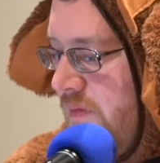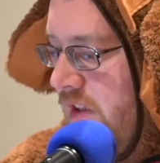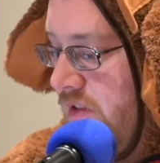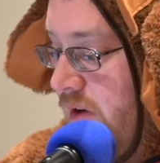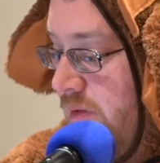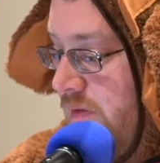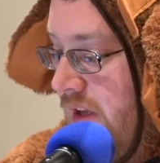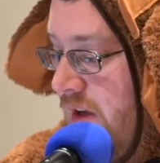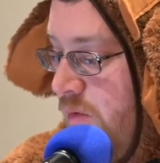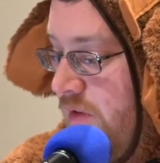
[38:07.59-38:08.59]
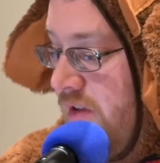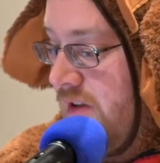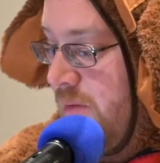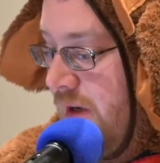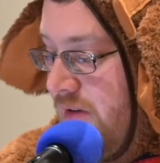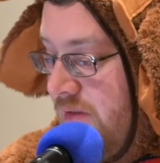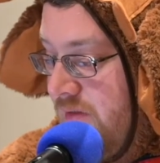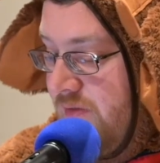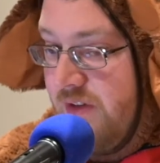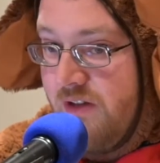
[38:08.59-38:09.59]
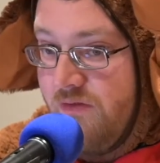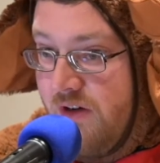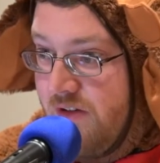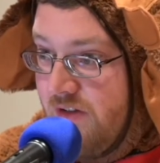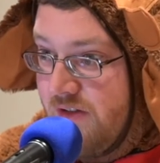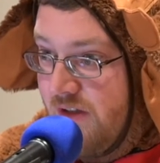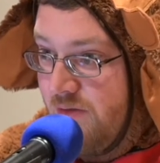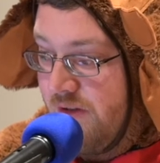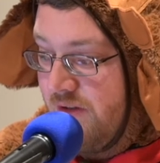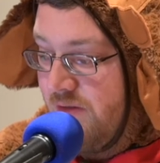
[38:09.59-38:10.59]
So we talked about volunteer scheduling.